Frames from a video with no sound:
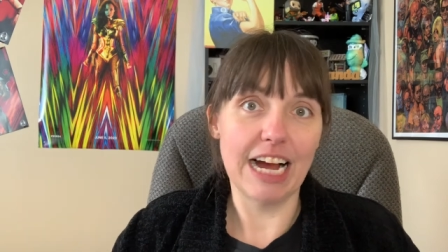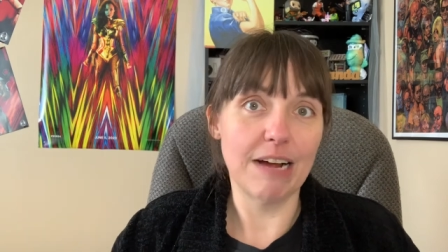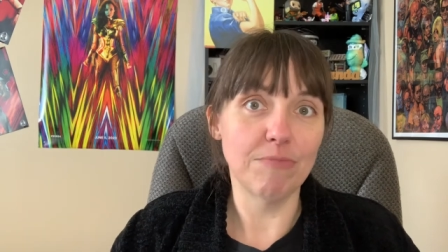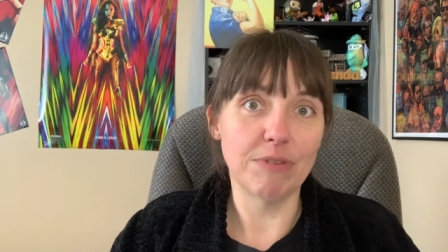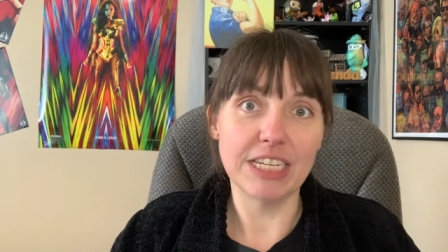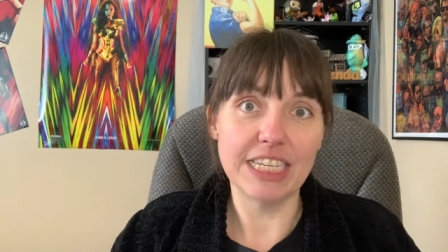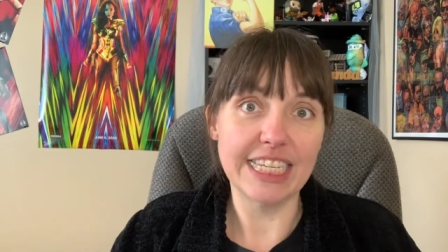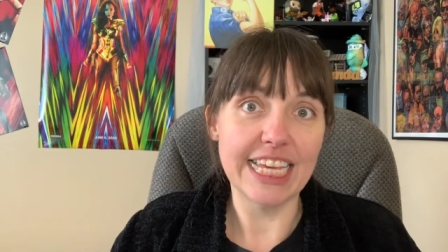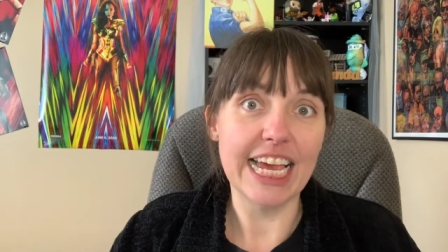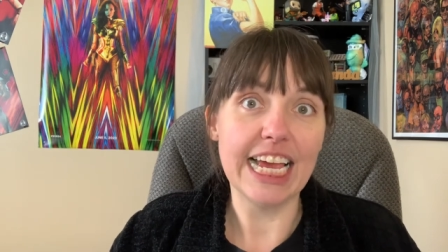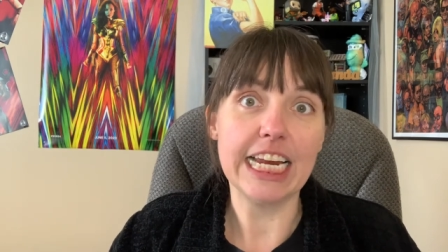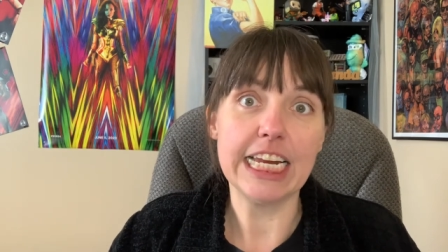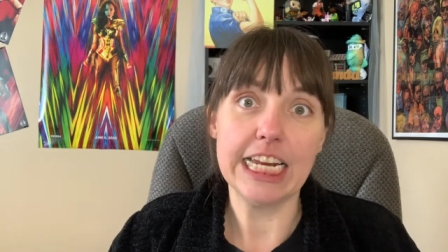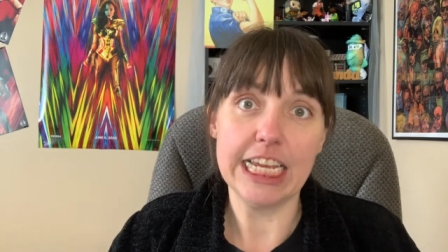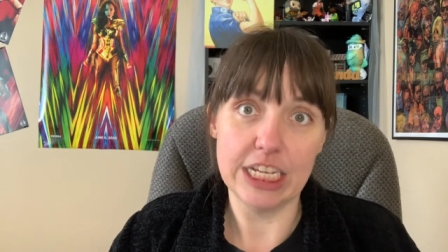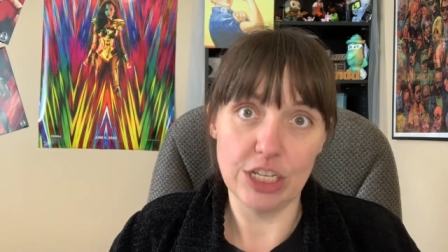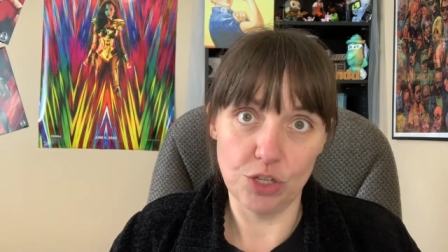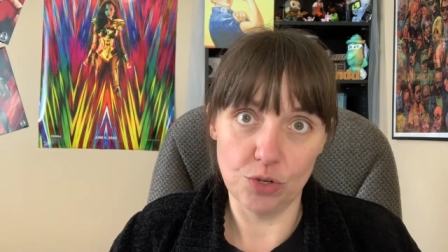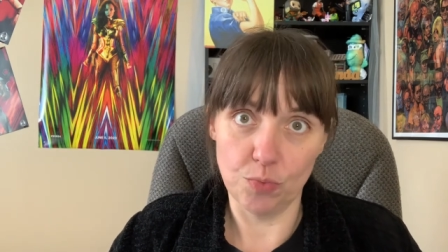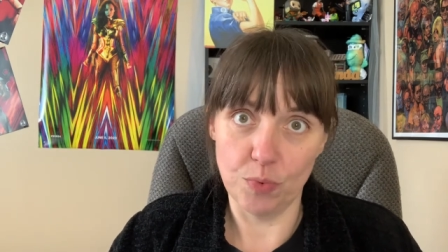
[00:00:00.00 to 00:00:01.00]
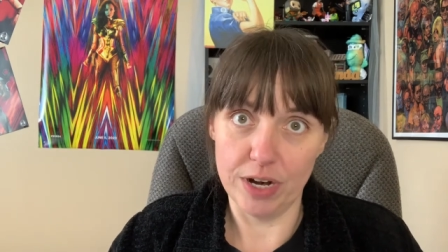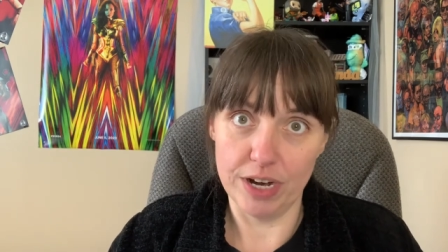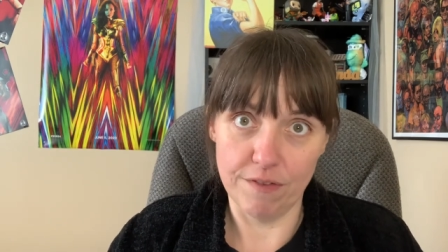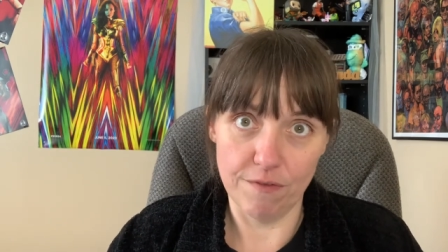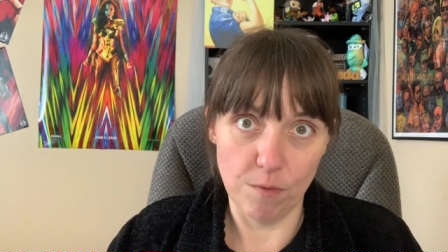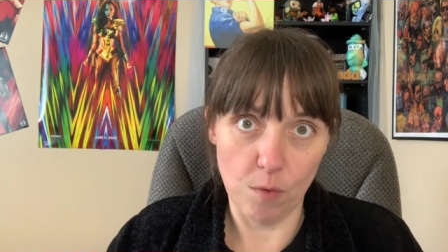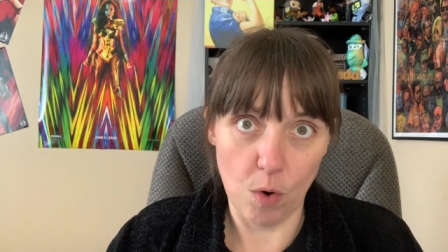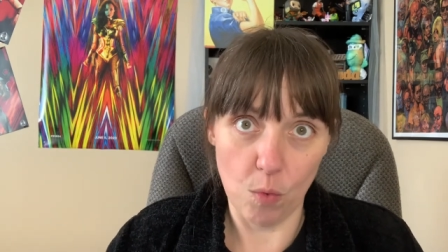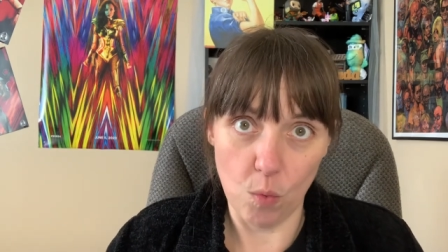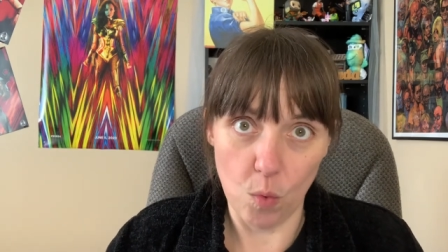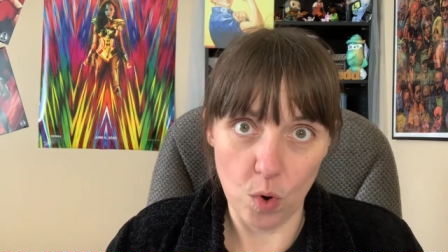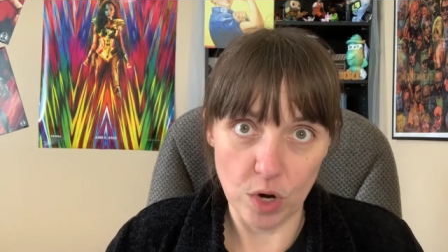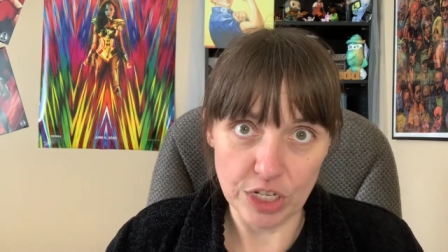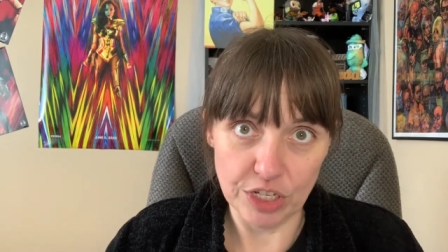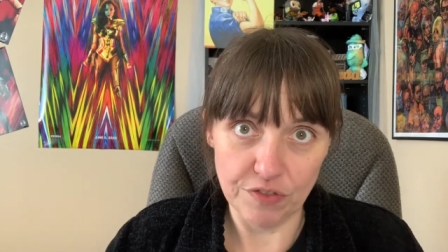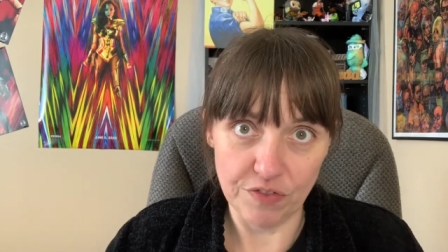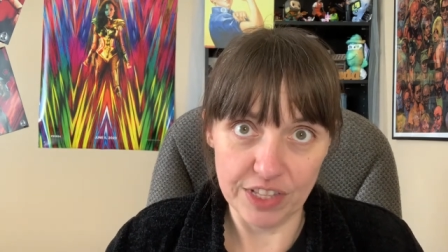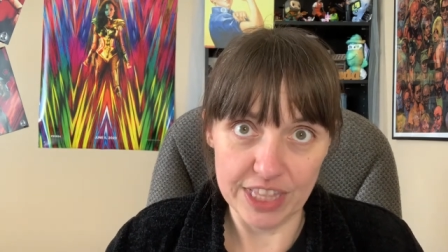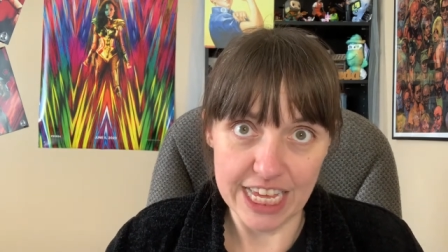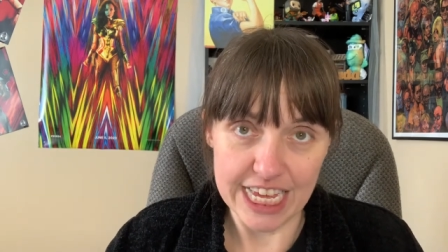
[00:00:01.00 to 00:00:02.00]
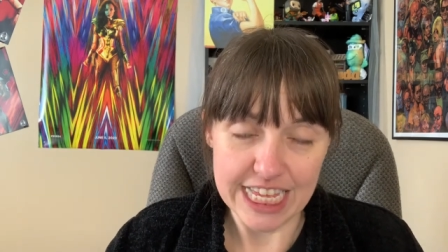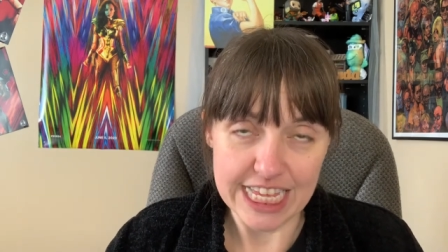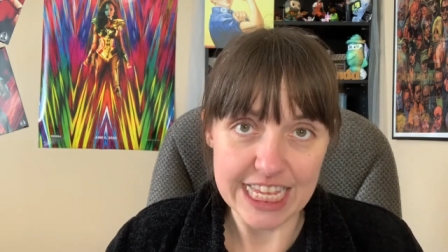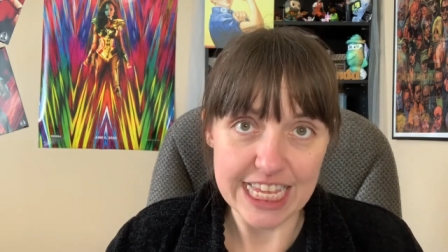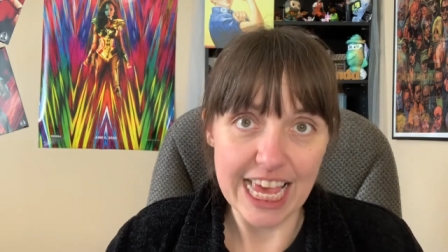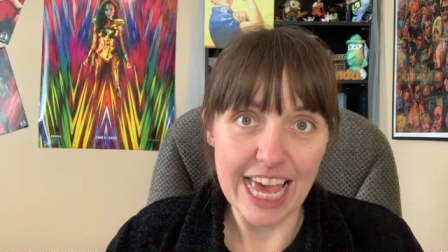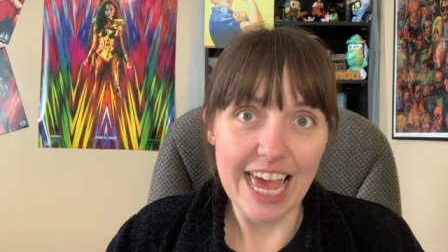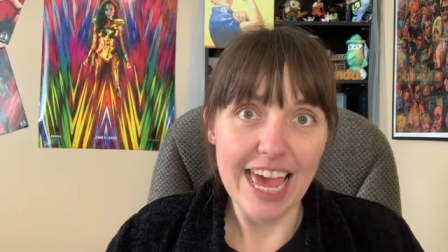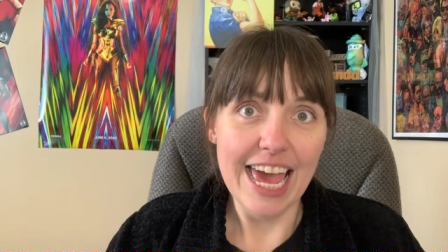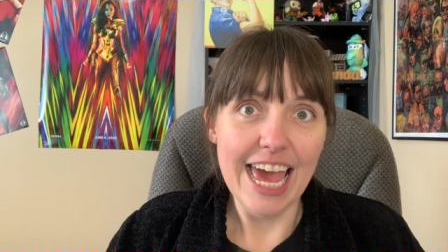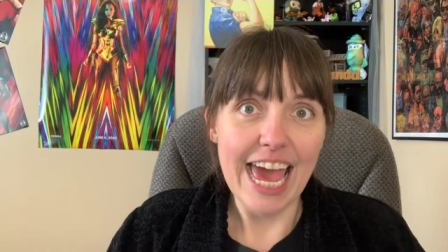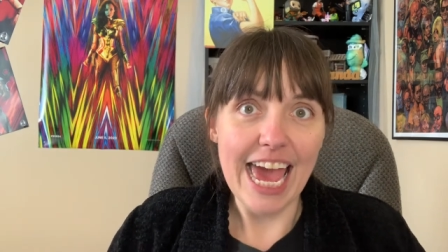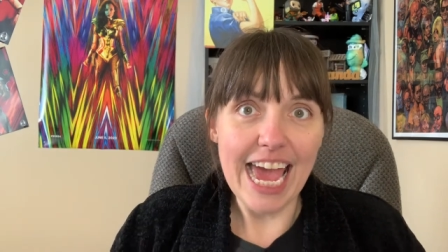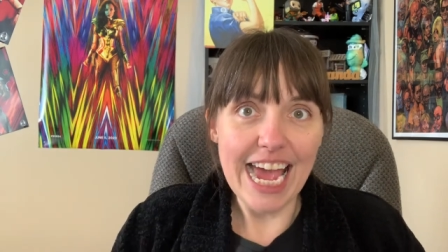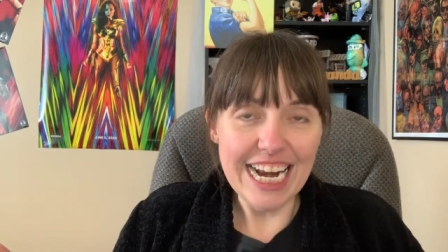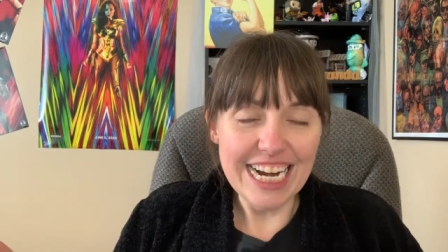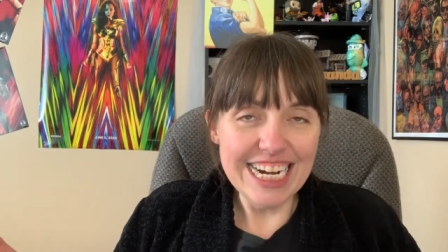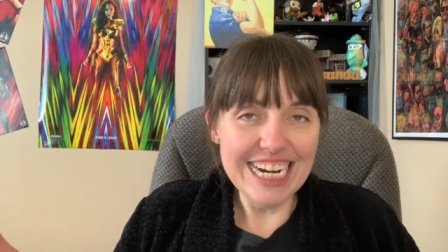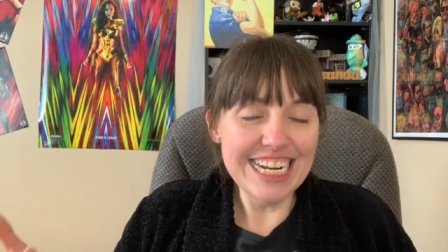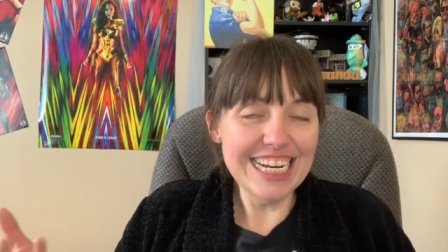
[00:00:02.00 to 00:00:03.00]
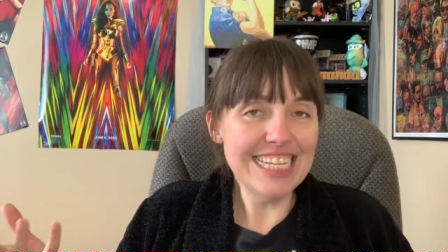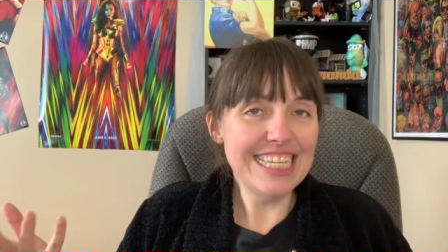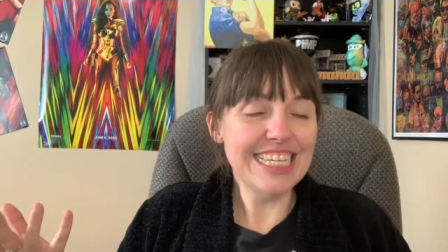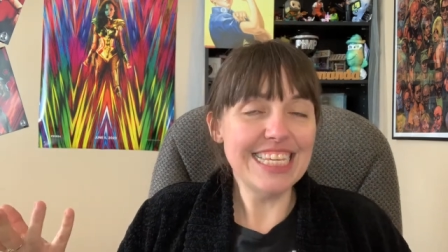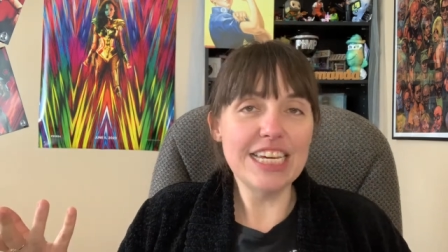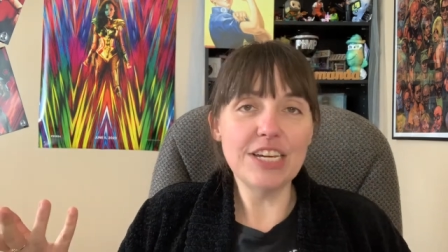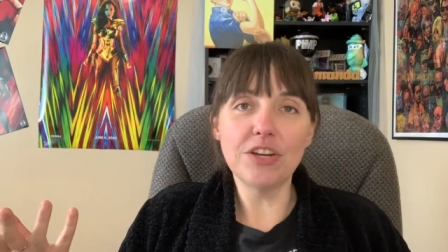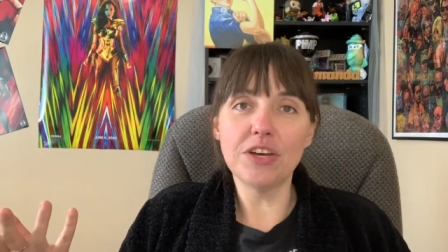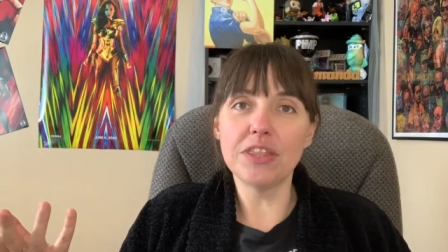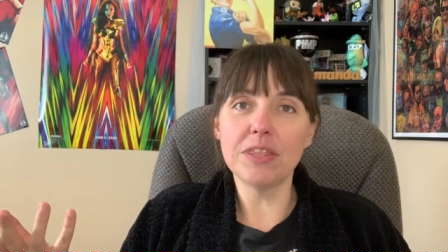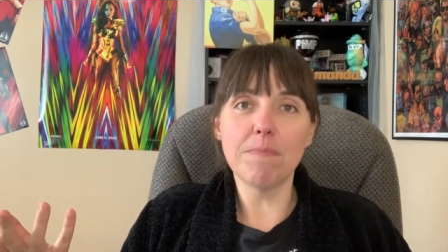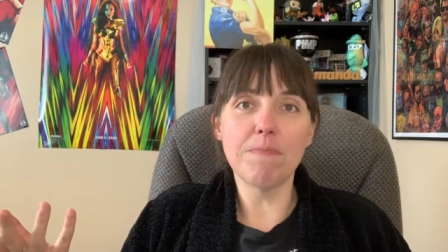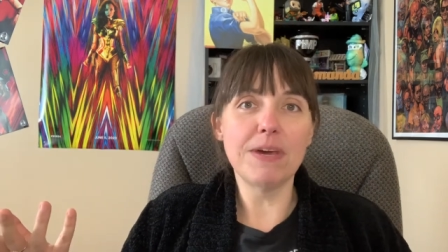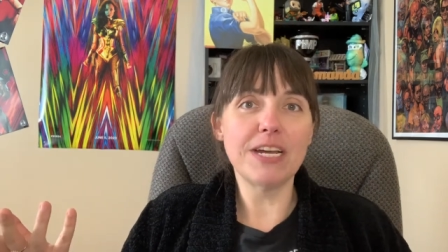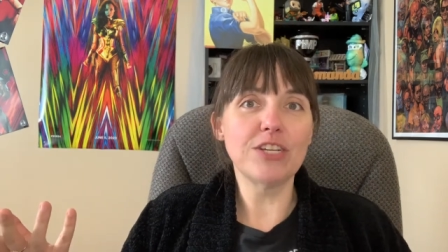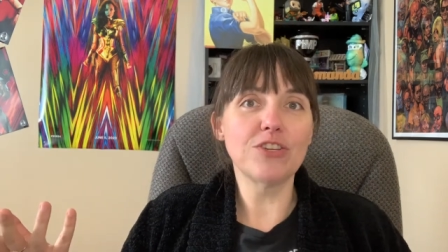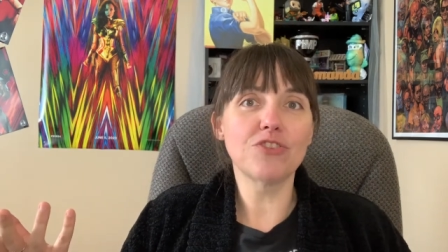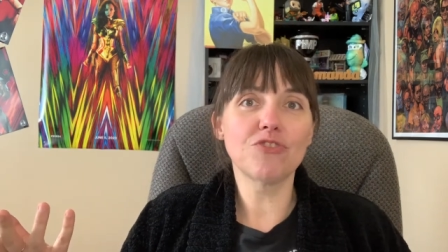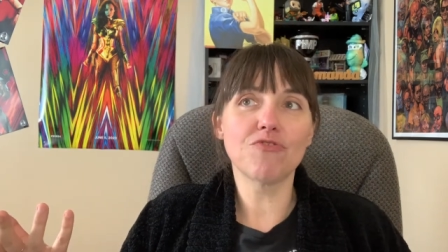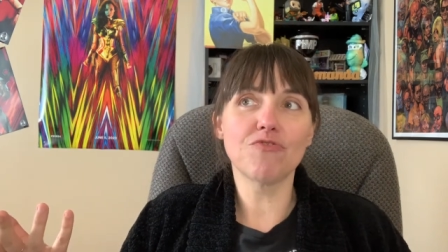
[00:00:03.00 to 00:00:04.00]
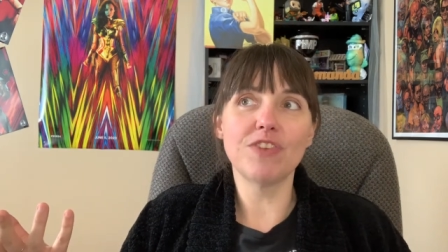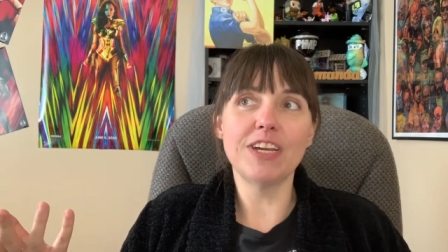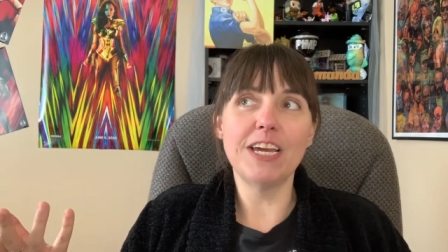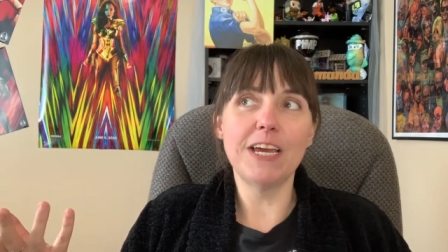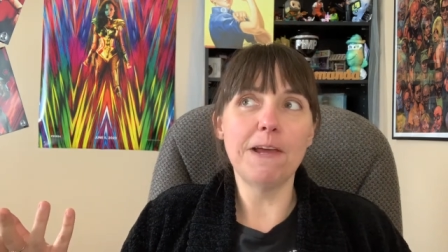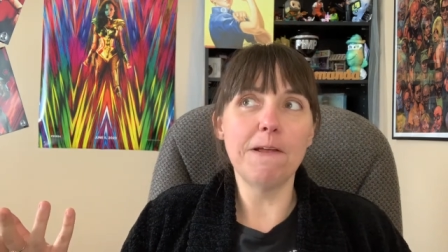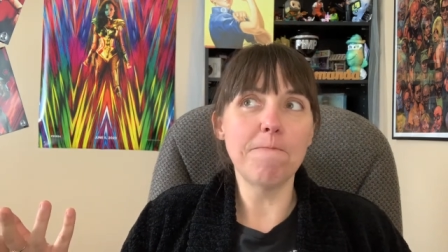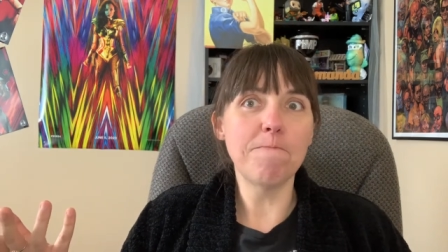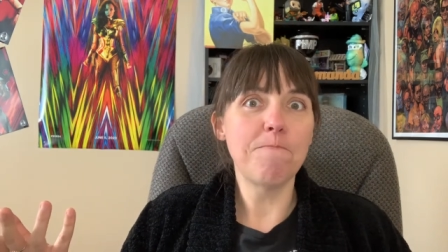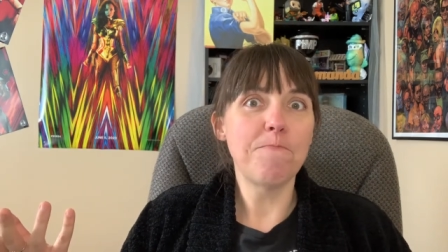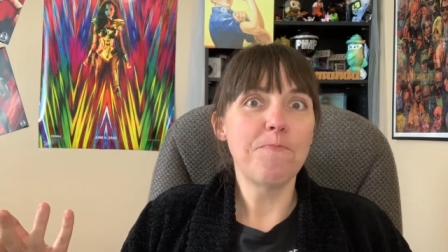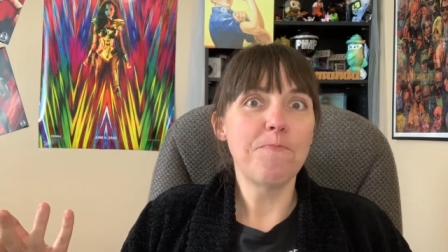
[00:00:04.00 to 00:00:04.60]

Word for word: I'm just saying needs to win awards for this, and I see it on the big screen.